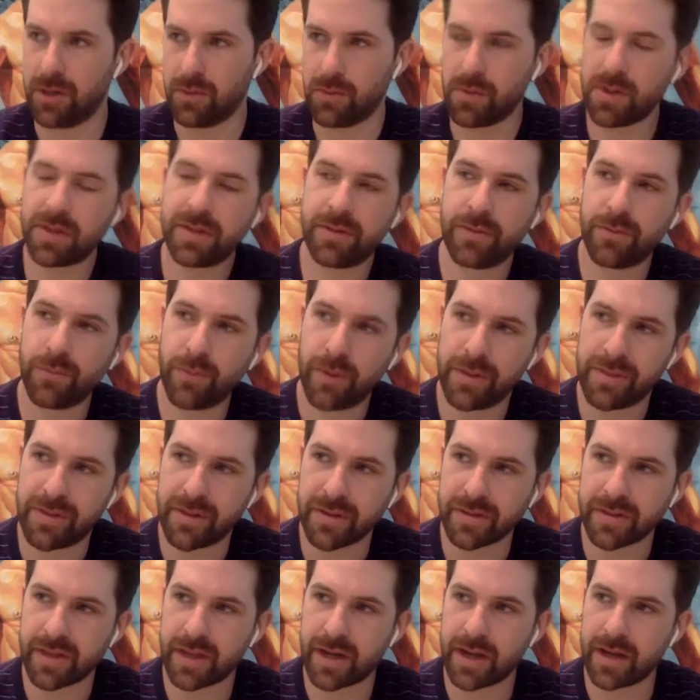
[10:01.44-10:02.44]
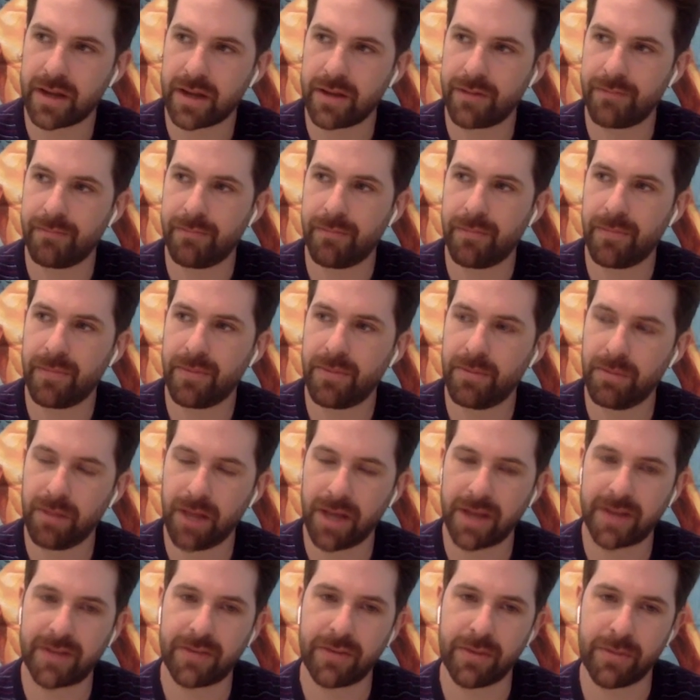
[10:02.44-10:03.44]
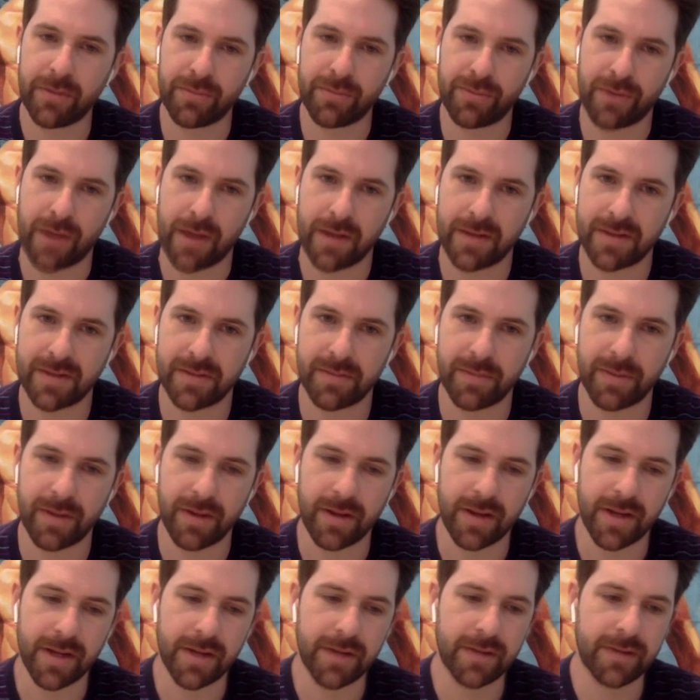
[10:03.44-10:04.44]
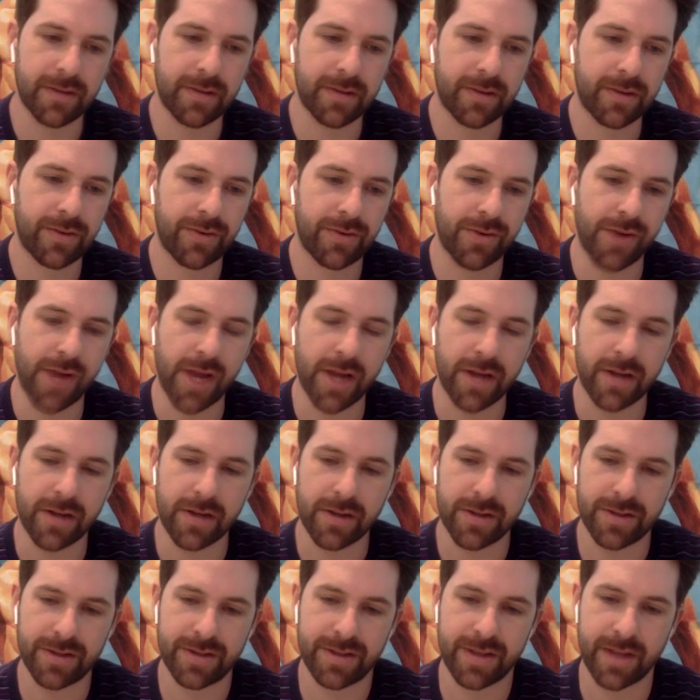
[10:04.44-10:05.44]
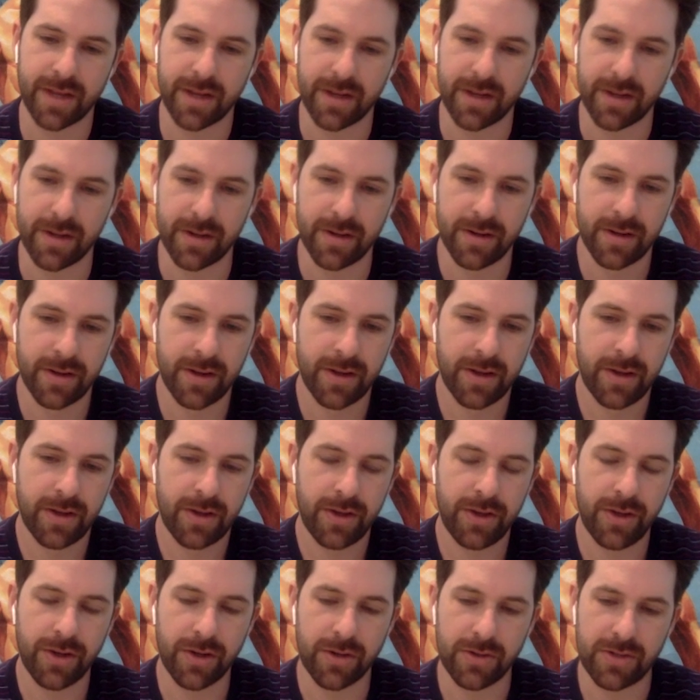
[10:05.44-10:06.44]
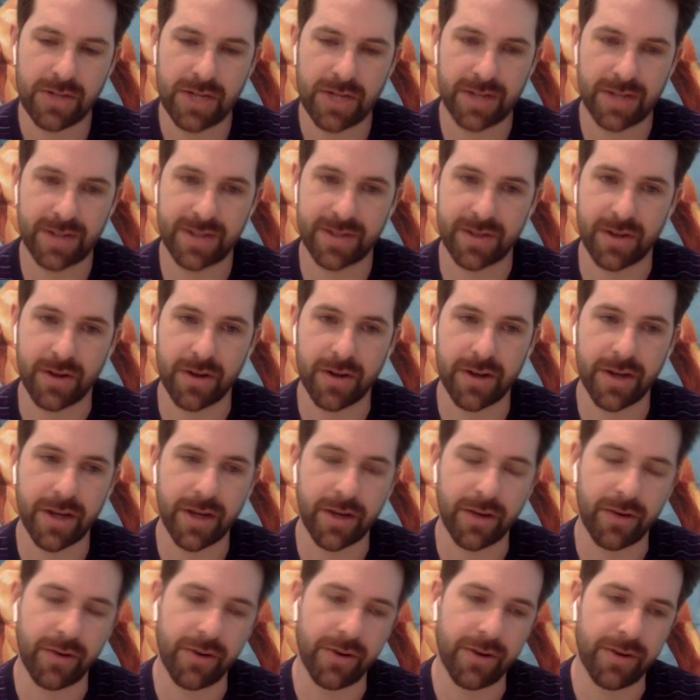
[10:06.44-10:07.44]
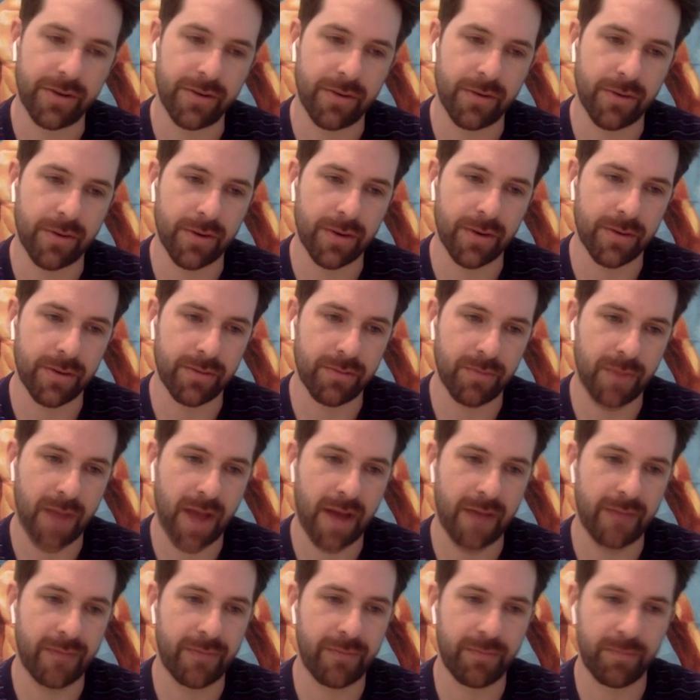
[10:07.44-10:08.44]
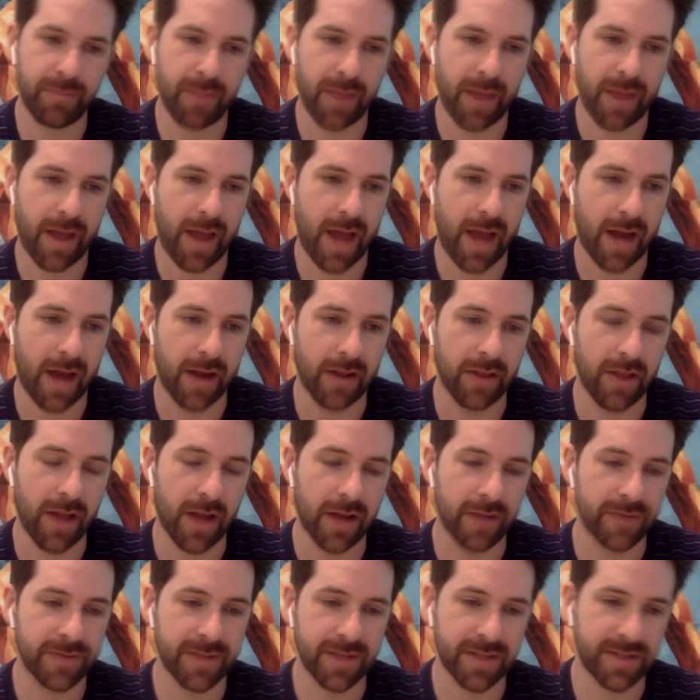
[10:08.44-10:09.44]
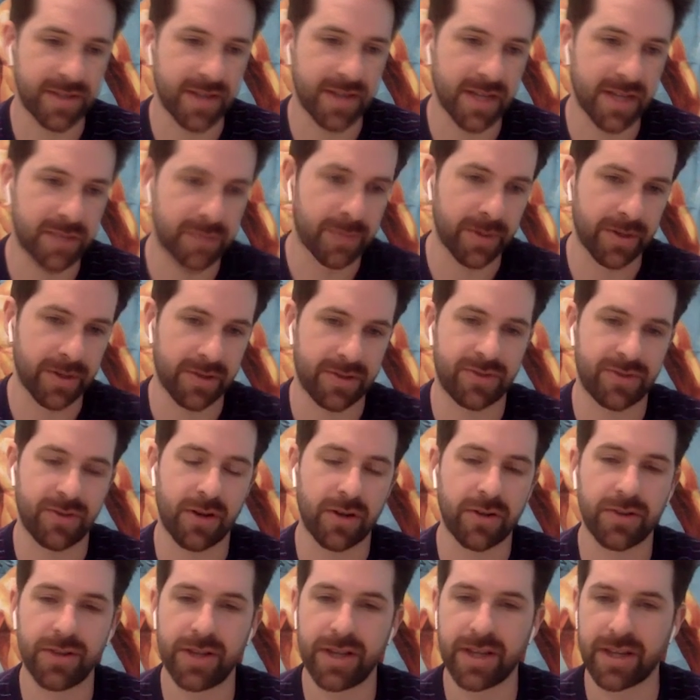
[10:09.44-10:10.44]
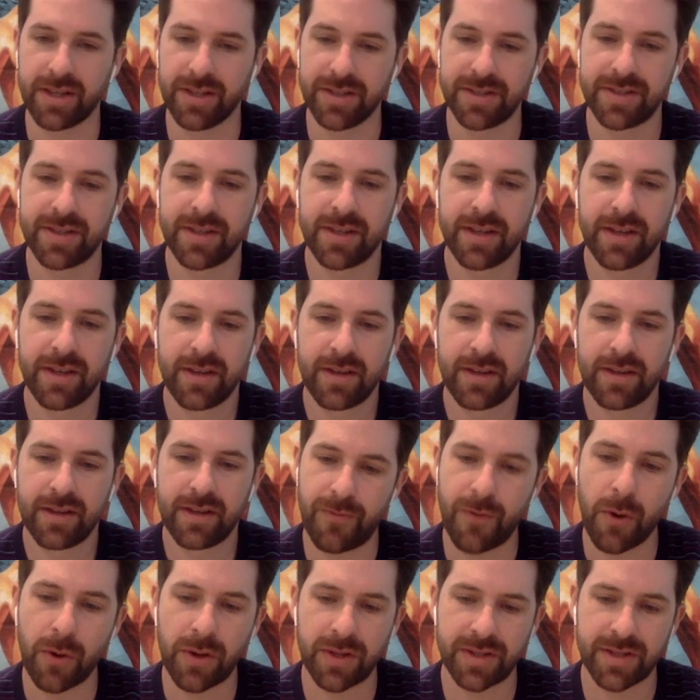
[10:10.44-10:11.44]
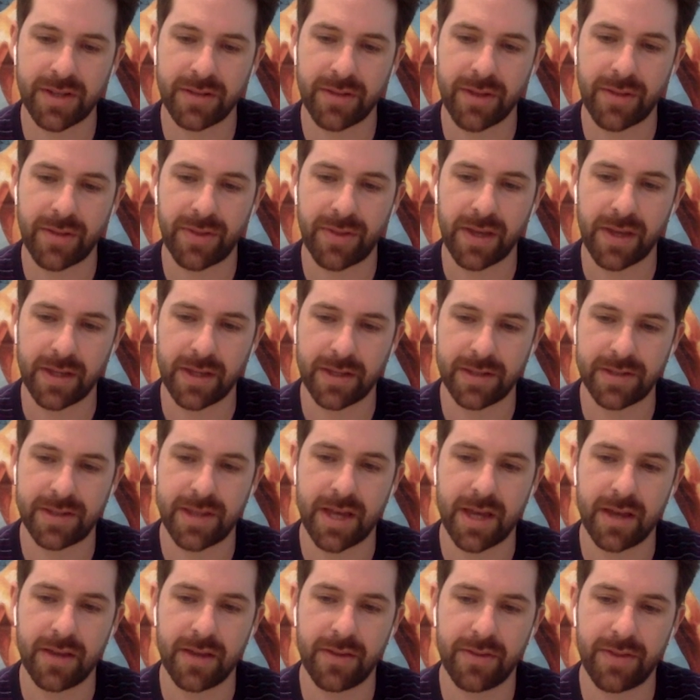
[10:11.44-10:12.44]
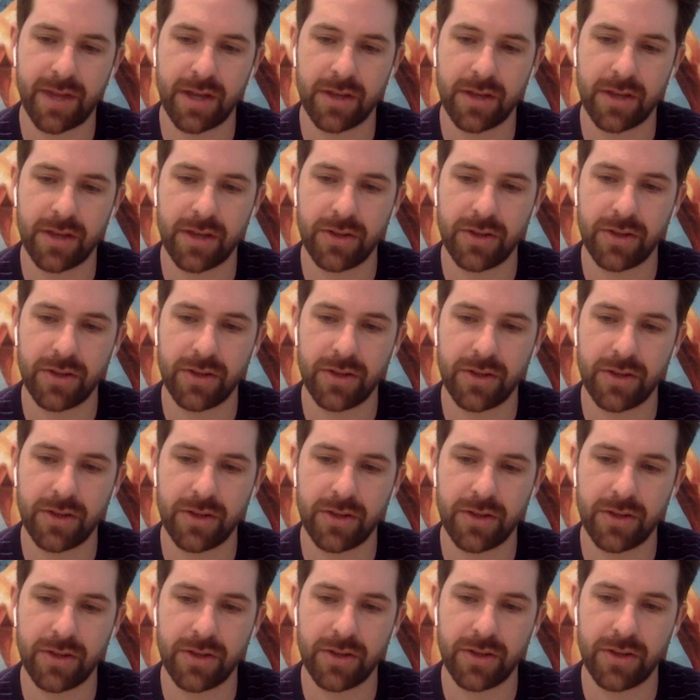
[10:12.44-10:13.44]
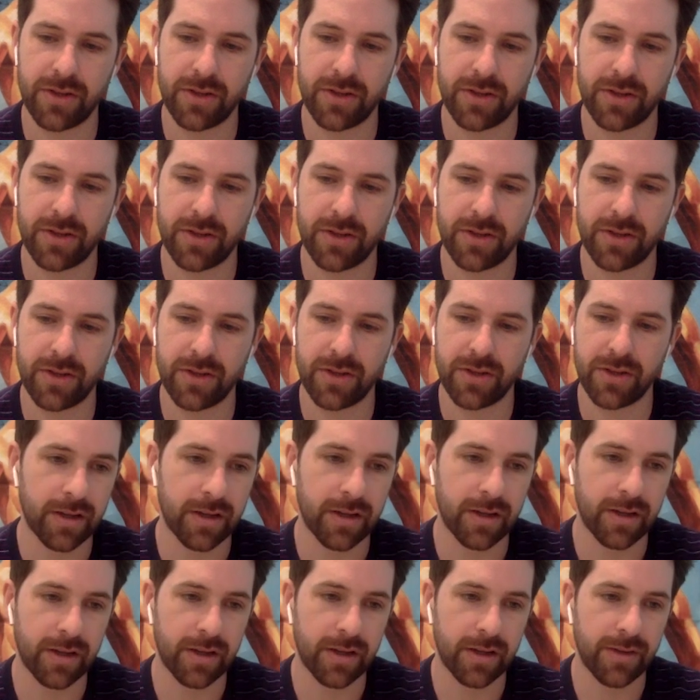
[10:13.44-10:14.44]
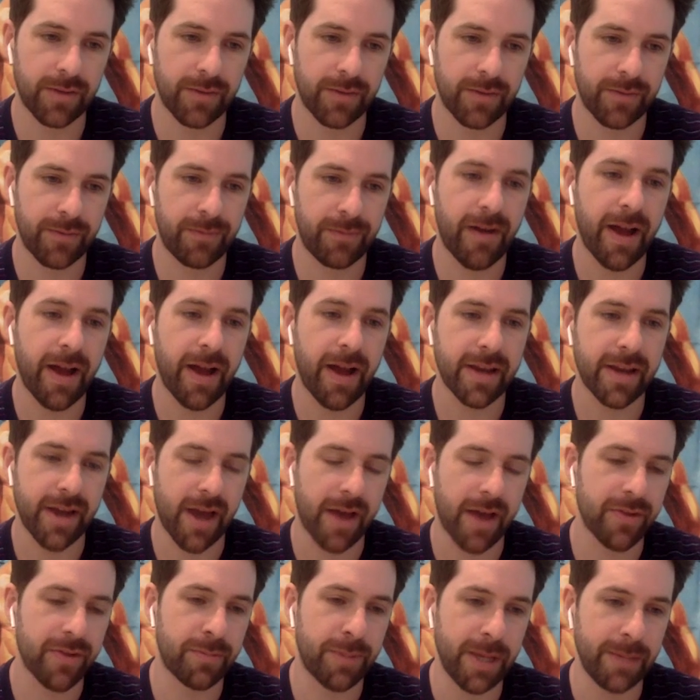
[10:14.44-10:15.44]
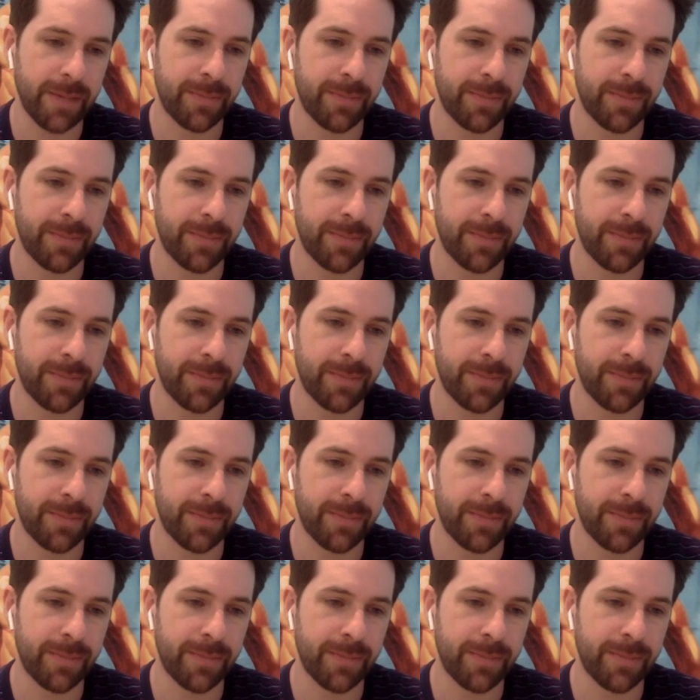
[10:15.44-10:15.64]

you know one one thing that I like to impress upon creators that are you know just starting or or have had a lot of success but are struggling is focus on the things that that you enjoy doing find other people